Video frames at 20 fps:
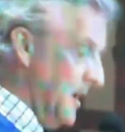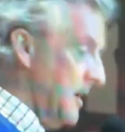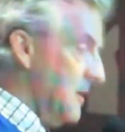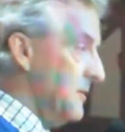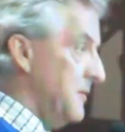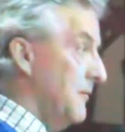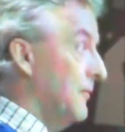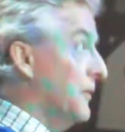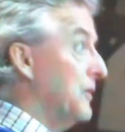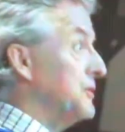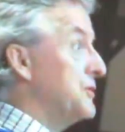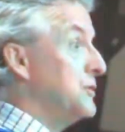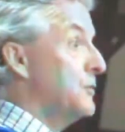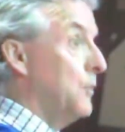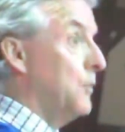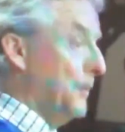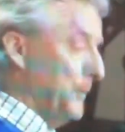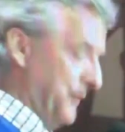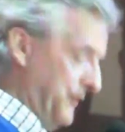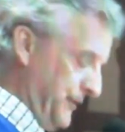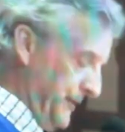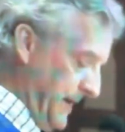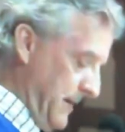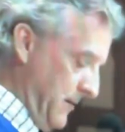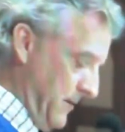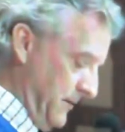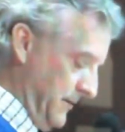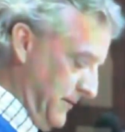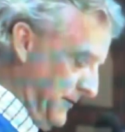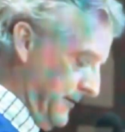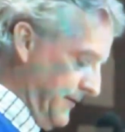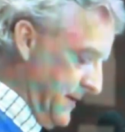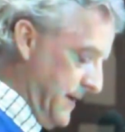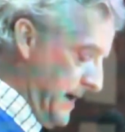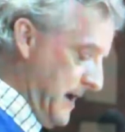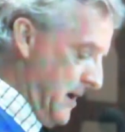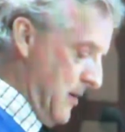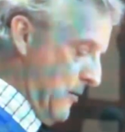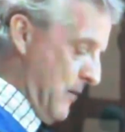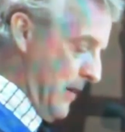The Virtual Self:
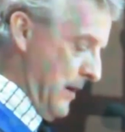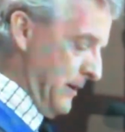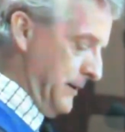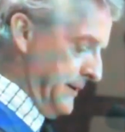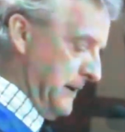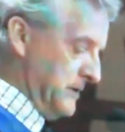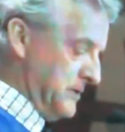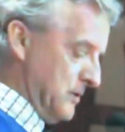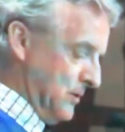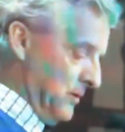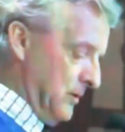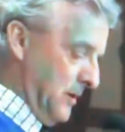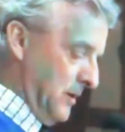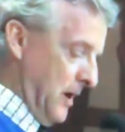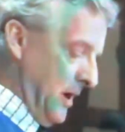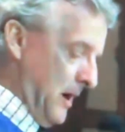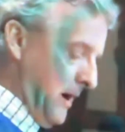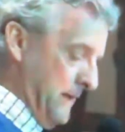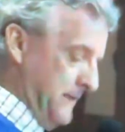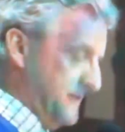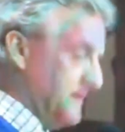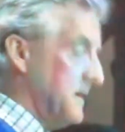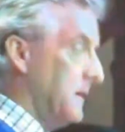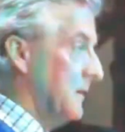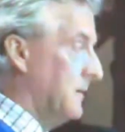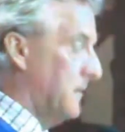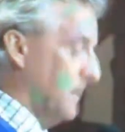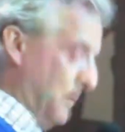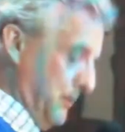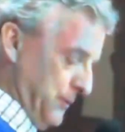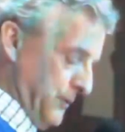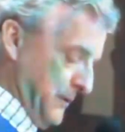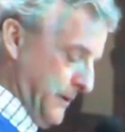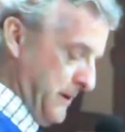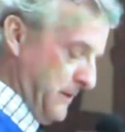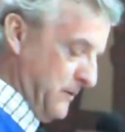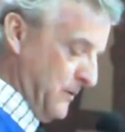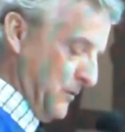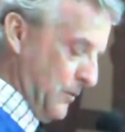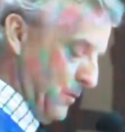How Our Digital Lives Are
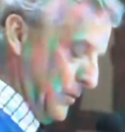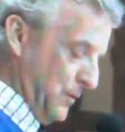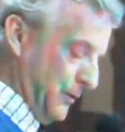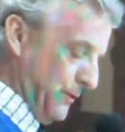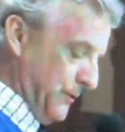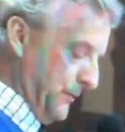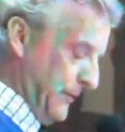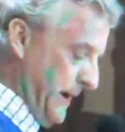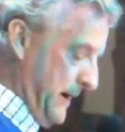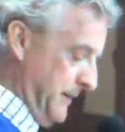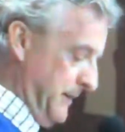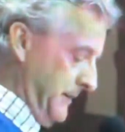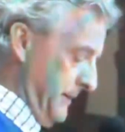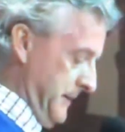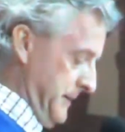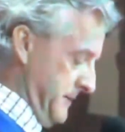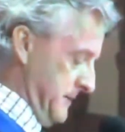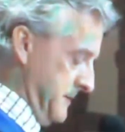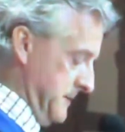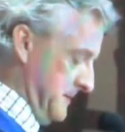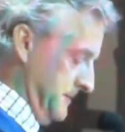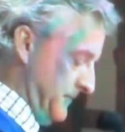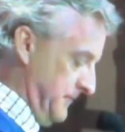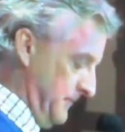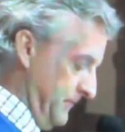Altering the World Around Us.